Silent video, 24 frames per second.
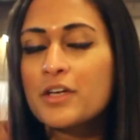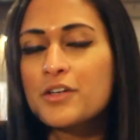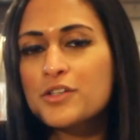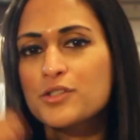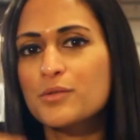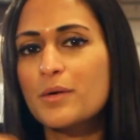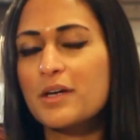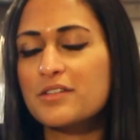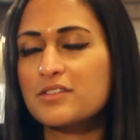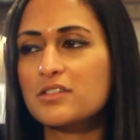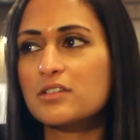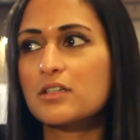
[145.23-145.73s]

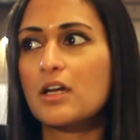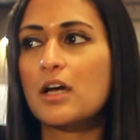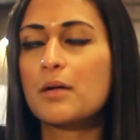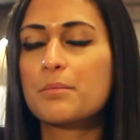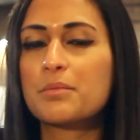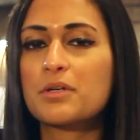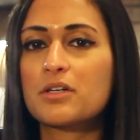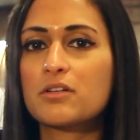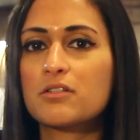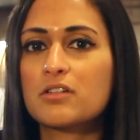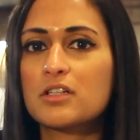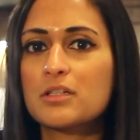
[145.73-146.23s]
so as to not
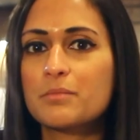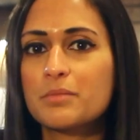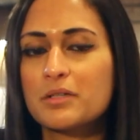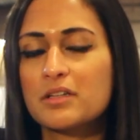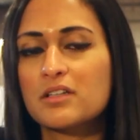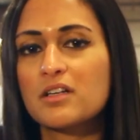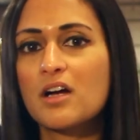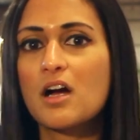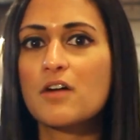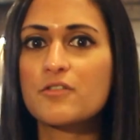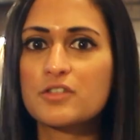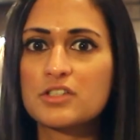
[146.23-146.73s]
appear creepy, and
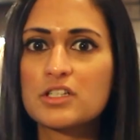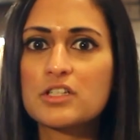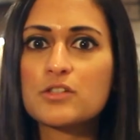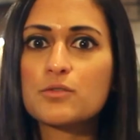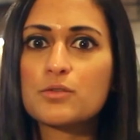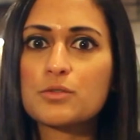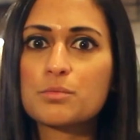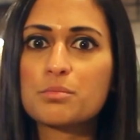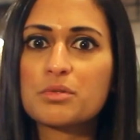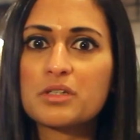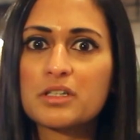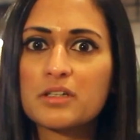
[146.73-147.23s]
the conversation
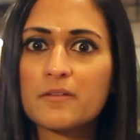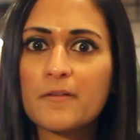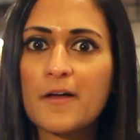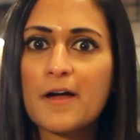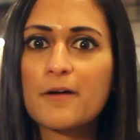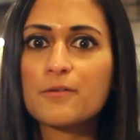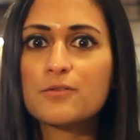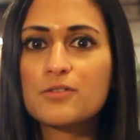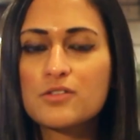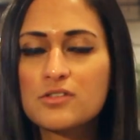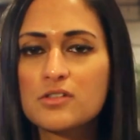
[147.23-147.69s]
was pretty loud.